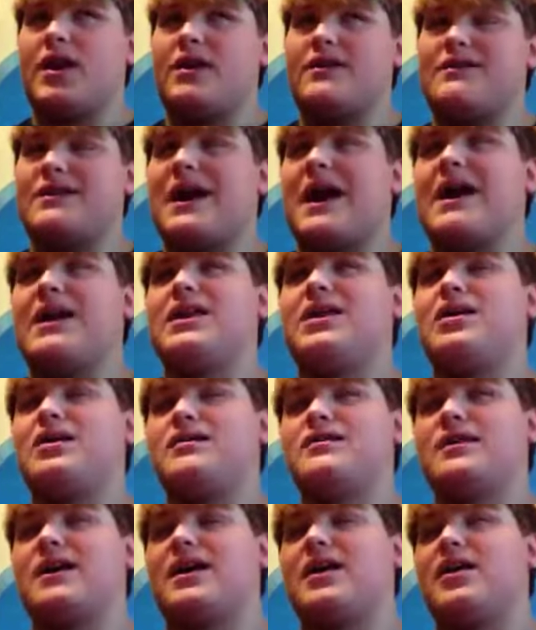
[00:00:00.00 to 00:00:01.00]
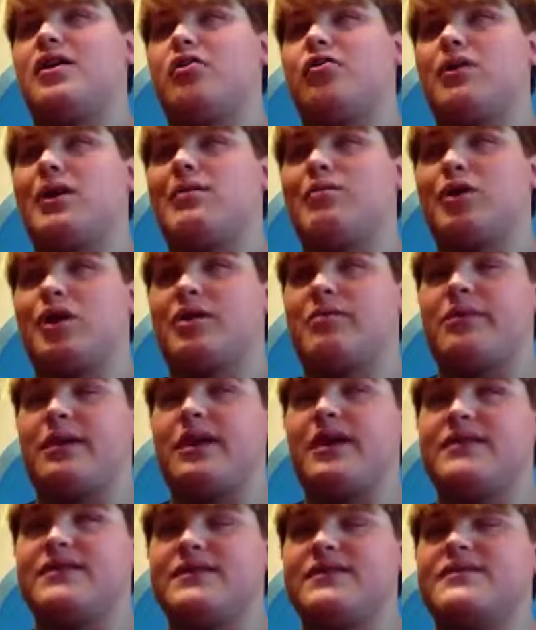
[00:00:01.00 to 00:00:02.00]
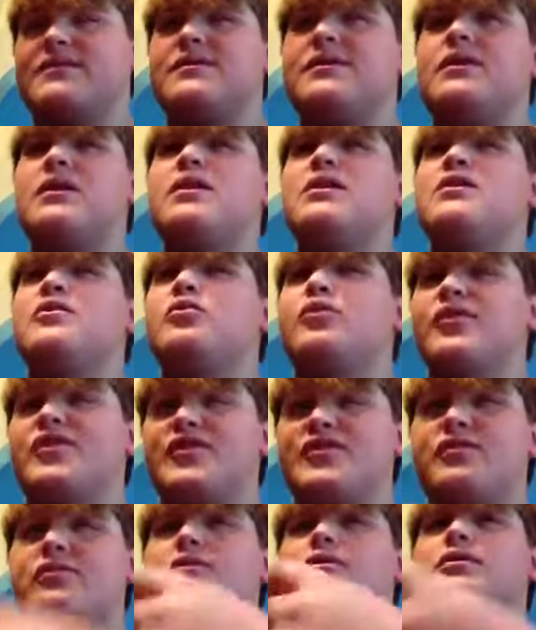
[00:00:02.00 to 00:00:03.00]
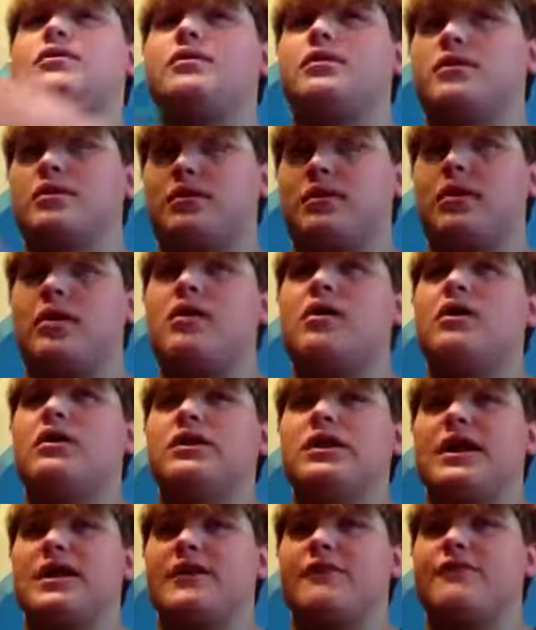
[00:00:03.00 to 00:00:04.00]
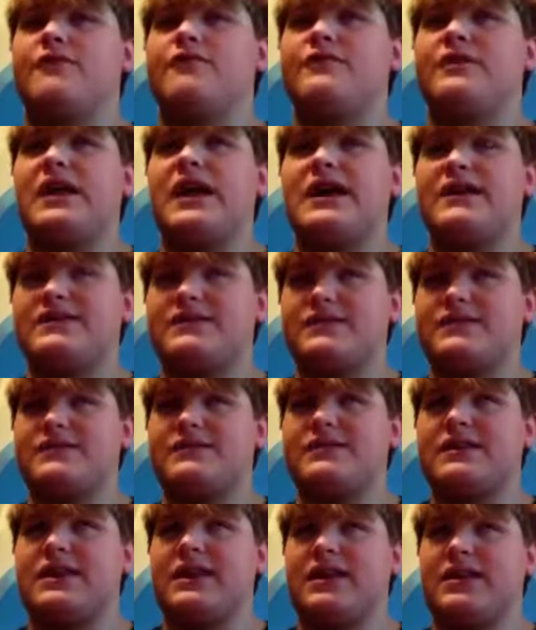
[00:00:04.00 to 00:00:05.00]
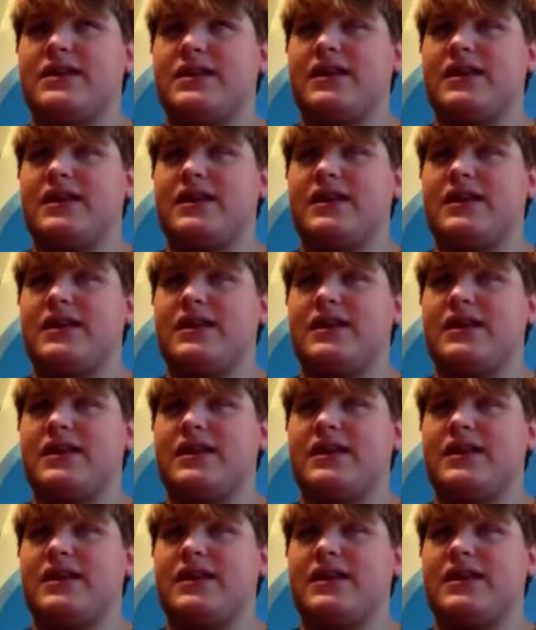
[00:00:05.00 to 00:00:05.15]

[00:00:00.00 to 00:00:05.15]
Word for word: It's highly it's highly corroborated because it's withstood a lot of tests and